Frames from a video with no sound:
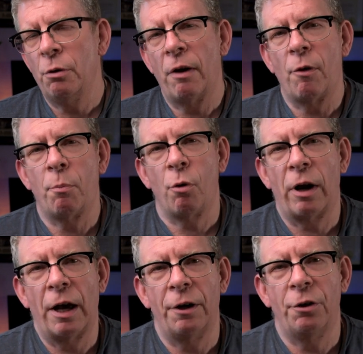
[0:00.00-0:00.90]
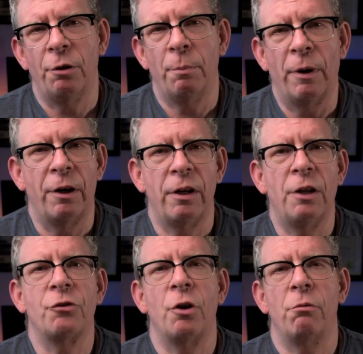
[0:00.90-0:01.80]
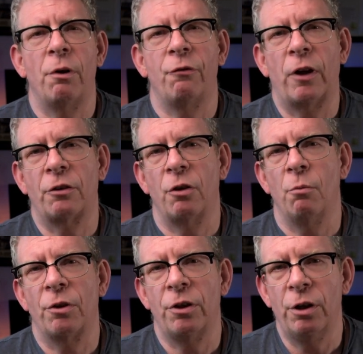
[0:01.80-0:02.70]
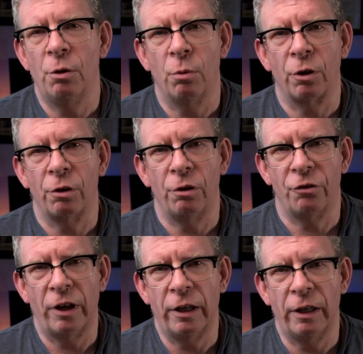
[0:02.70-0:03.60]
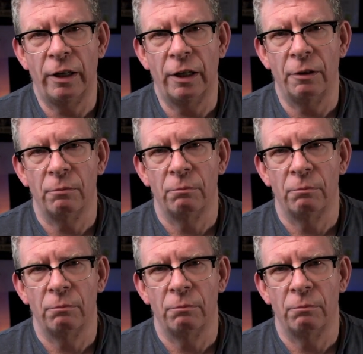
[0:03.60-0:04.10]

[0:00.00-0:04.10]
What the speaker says: you have a poor attitude about it, it's going to reflect on what the new worker is taking in.